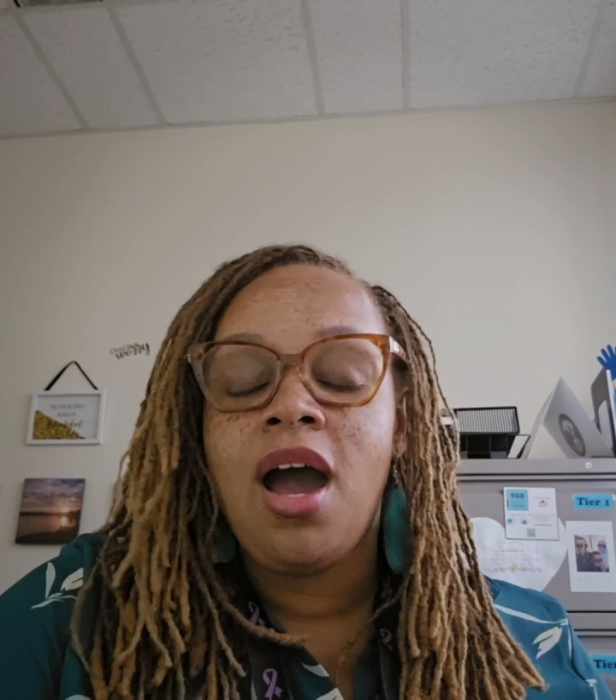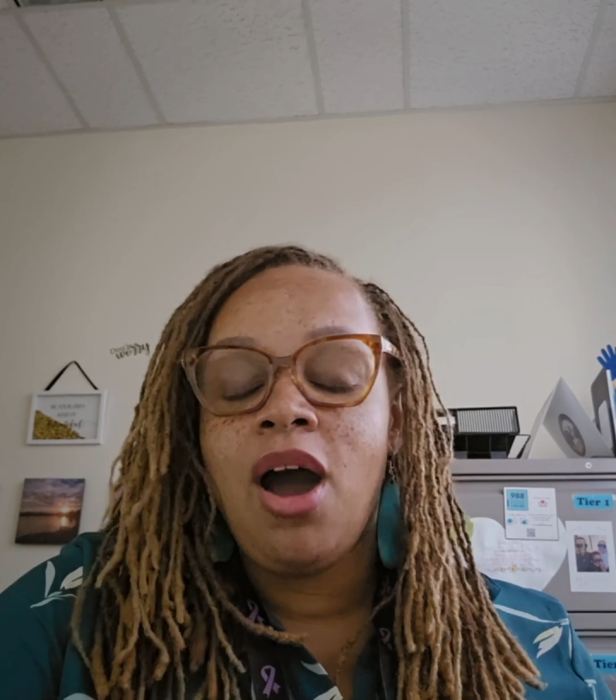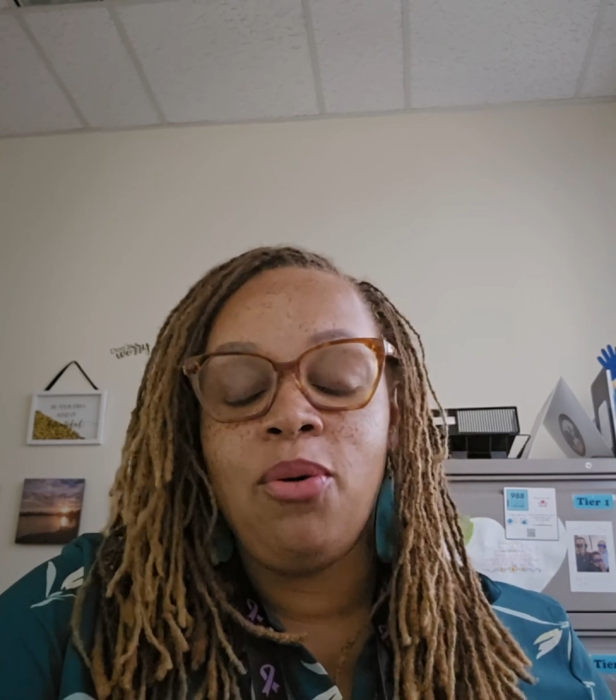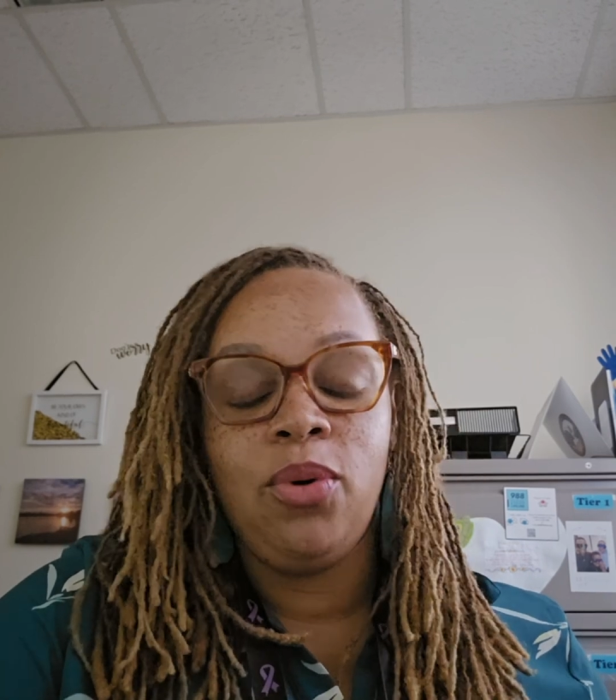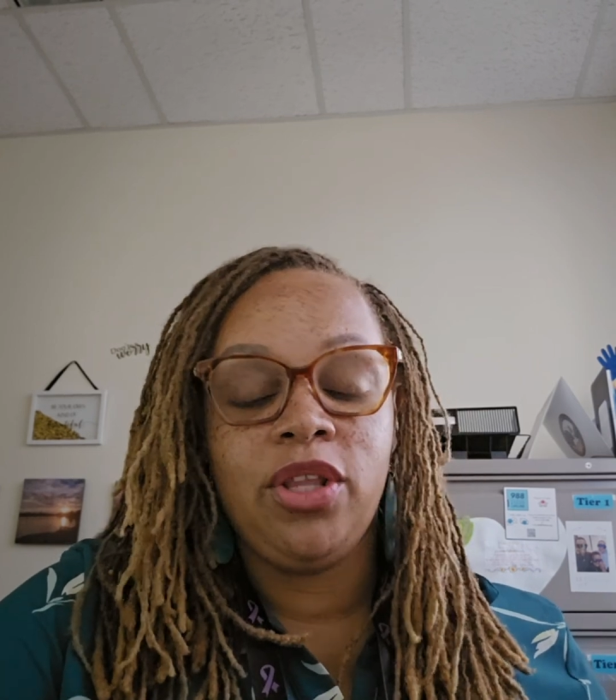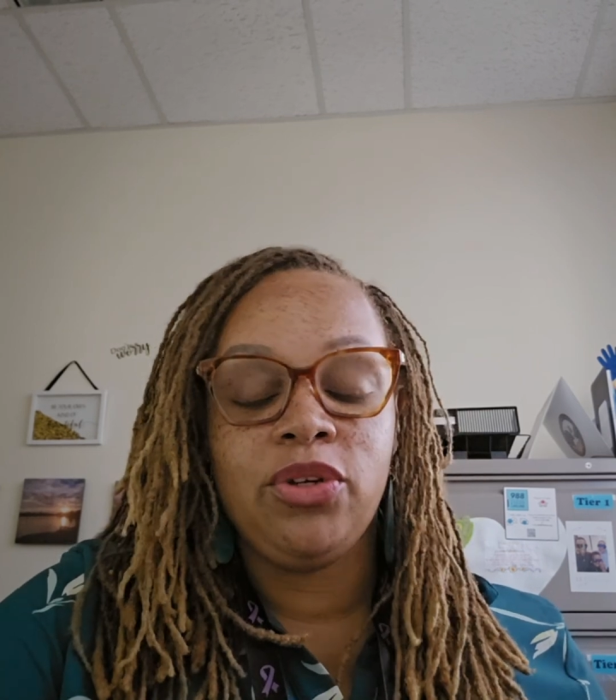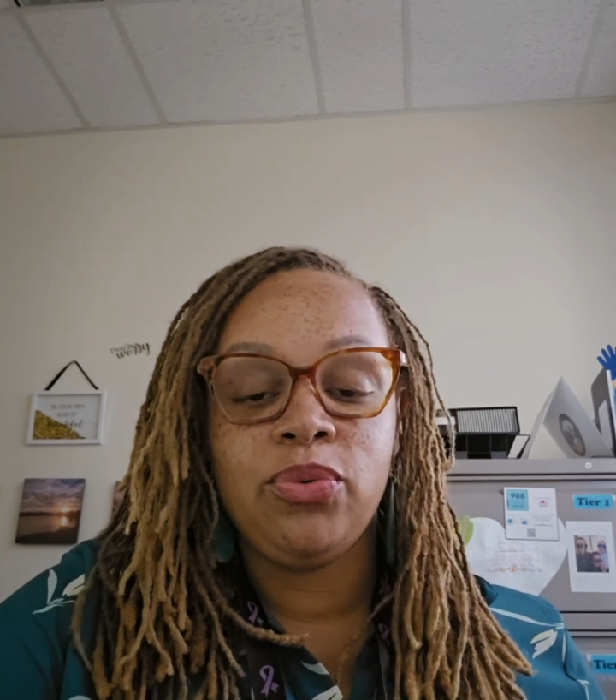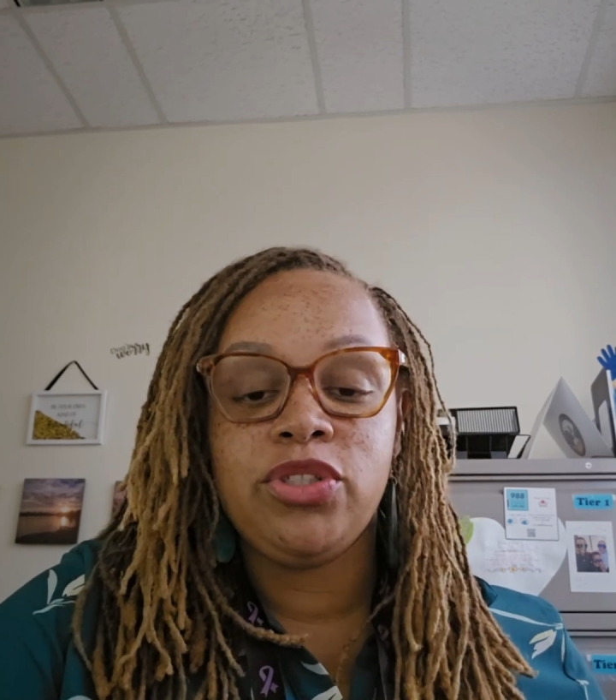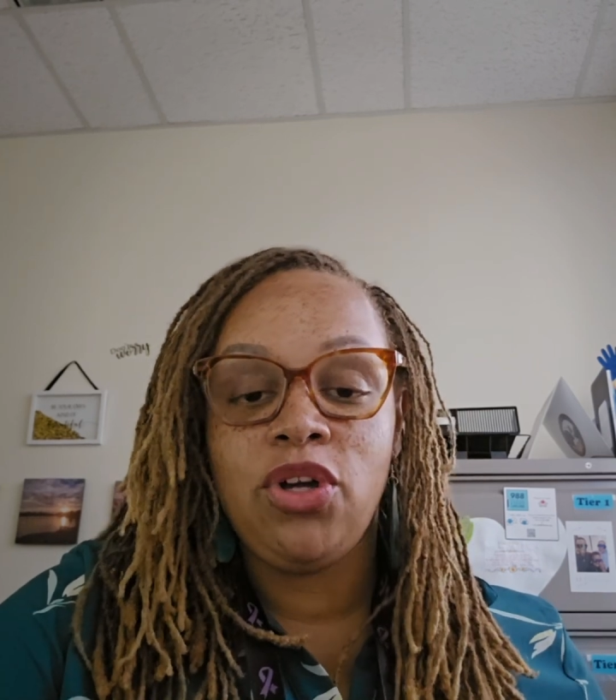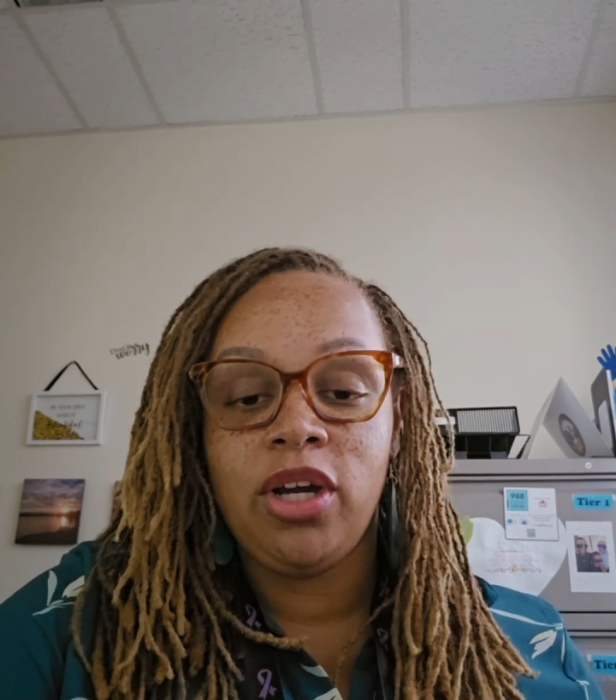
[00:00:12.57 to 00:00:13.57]
Whether
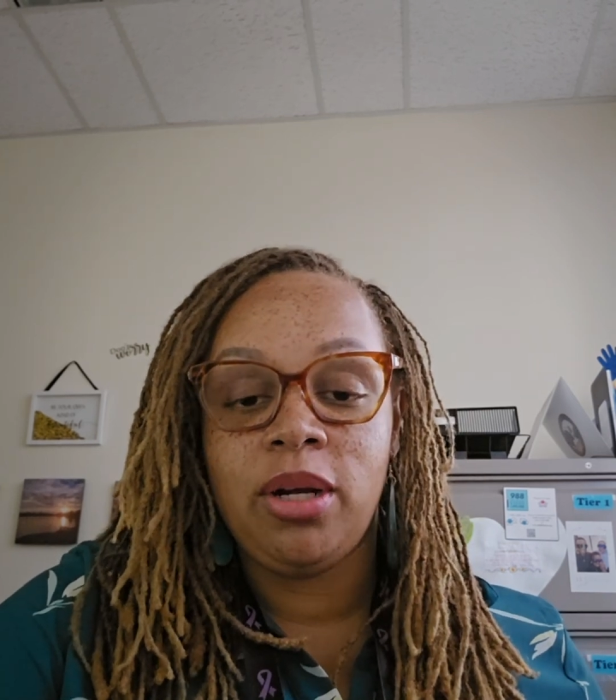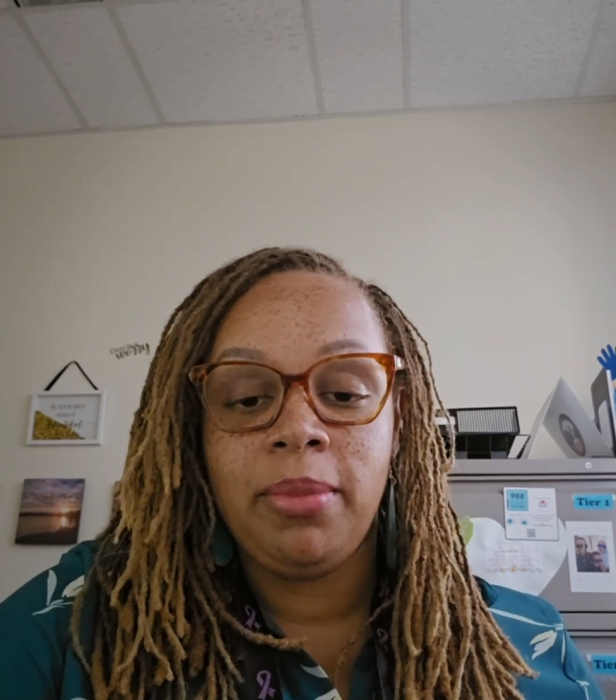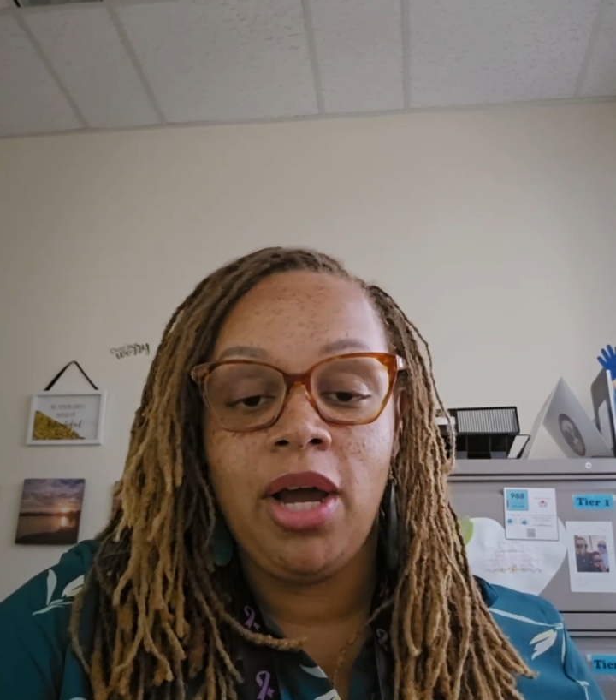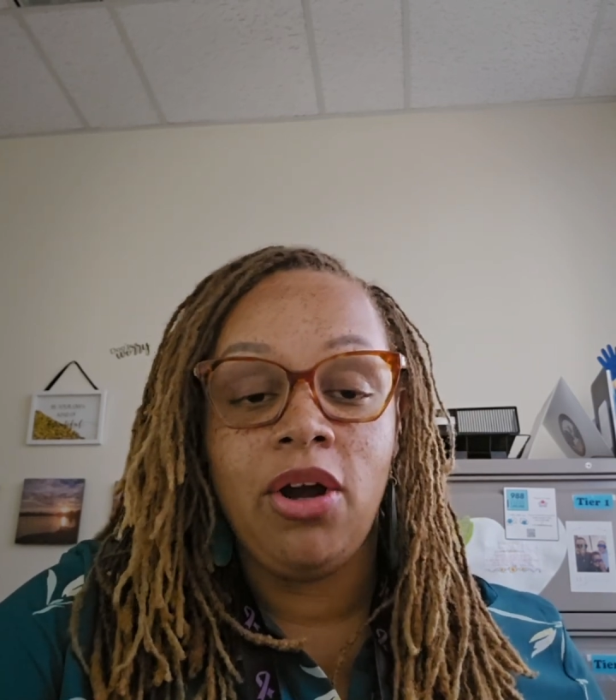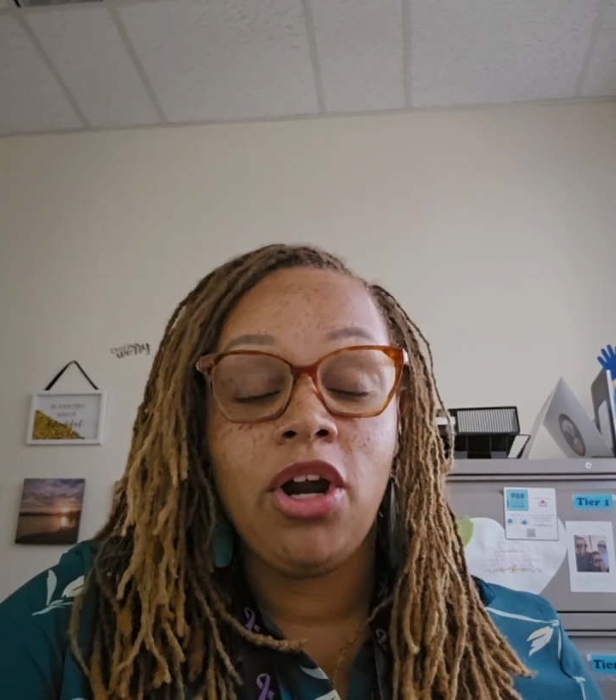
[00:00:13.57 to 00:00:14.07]
we're talking about